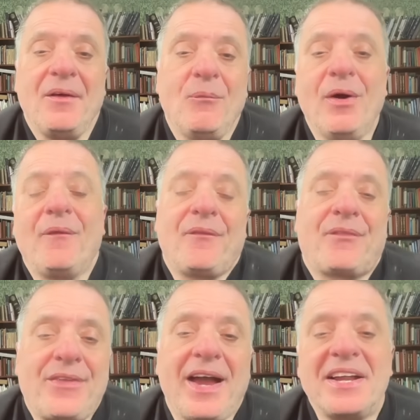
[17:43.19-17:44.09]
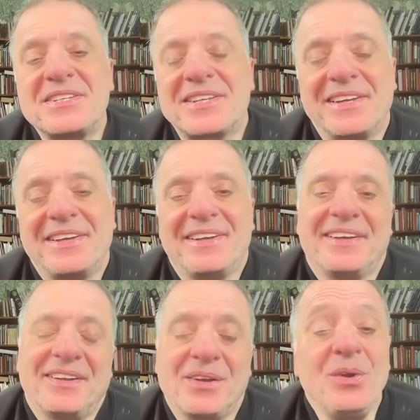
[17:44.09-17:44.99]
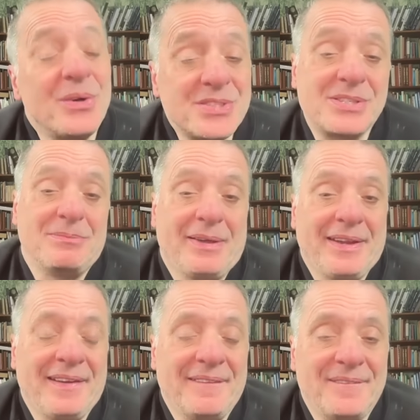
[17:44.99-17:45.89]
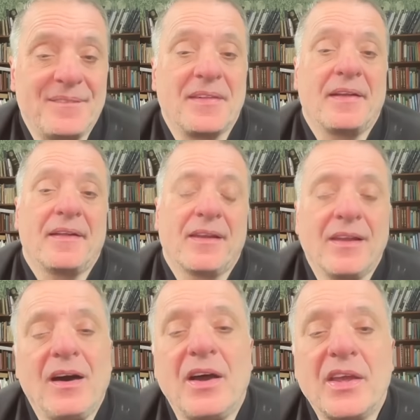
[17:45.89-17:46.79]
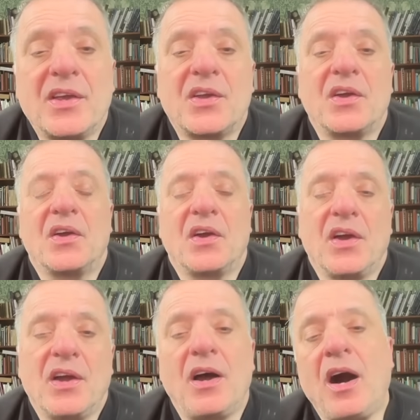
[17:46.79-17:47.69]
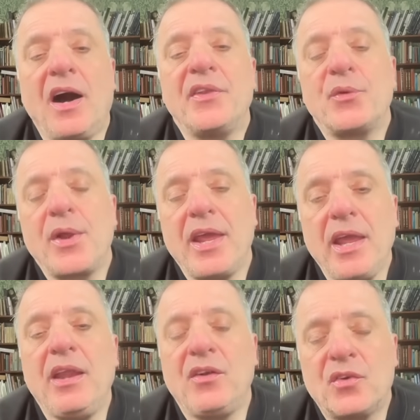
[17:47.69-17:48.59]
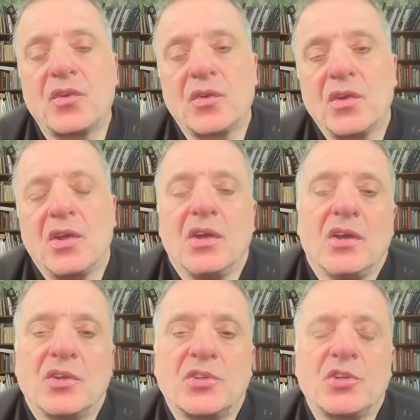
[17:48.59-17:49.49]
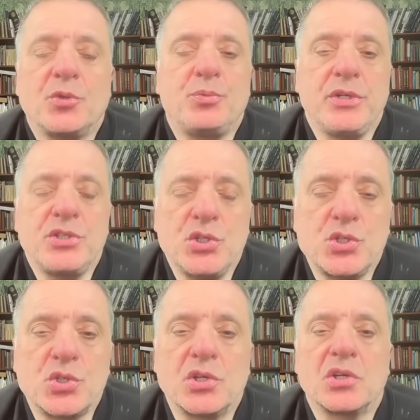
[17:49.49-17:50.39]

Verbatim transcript: Well, that looks to me like either a hint that the British,